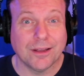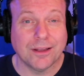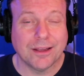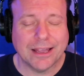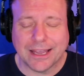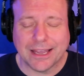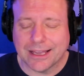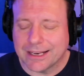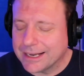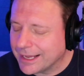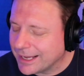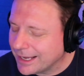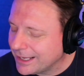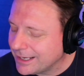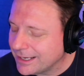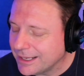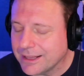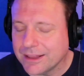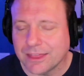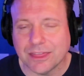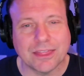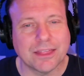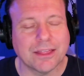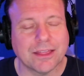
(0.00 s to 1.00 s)
in
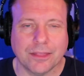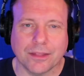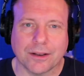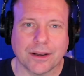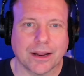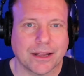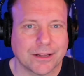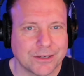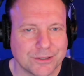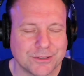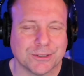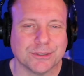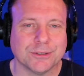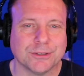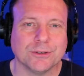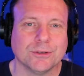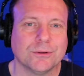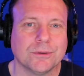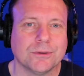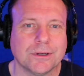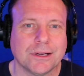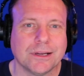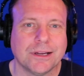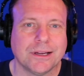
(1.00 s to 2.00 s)
anything that I
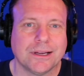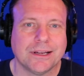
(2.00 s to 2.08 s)
do